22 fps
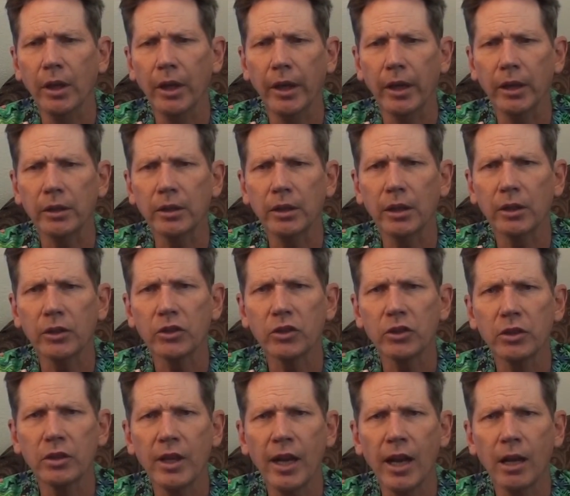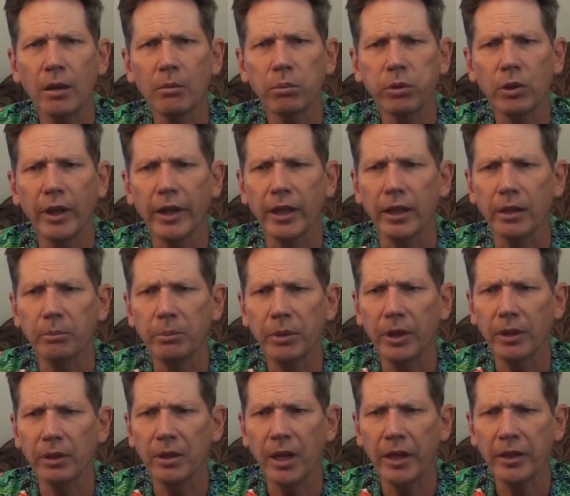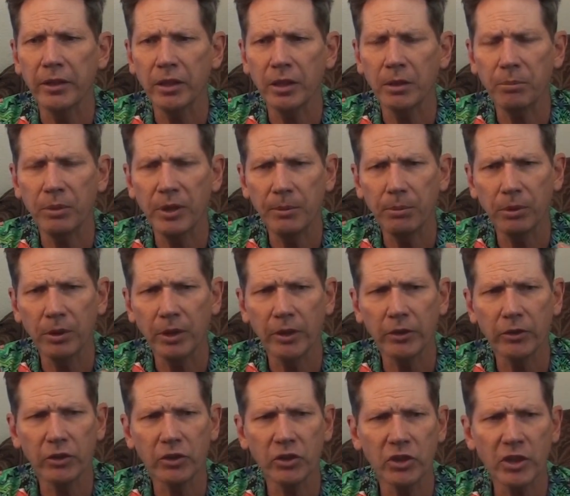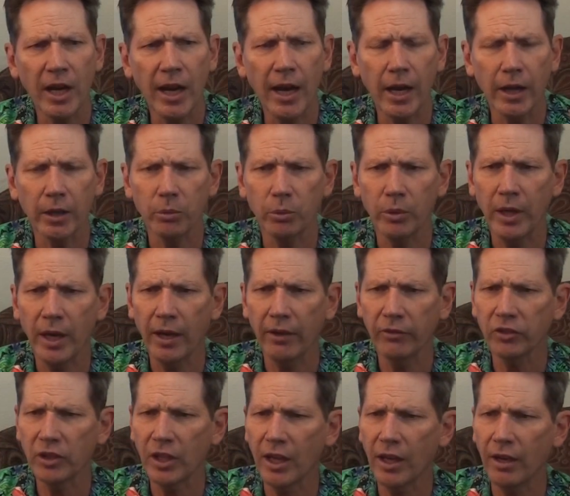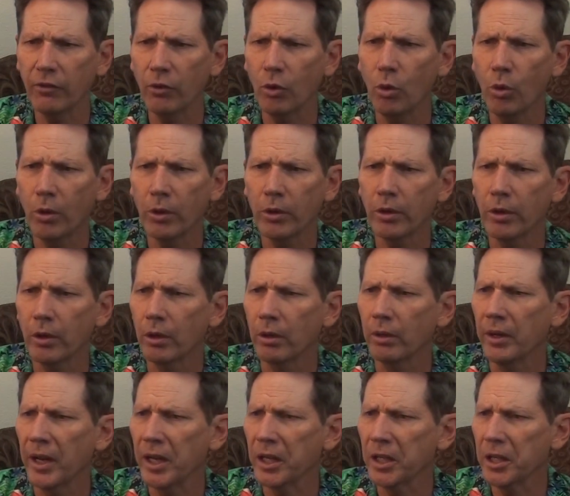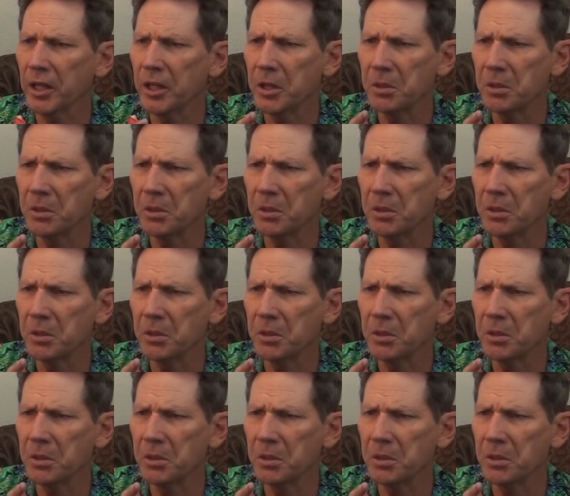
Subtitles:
It gets downplayed, but I think people understand we have to have order and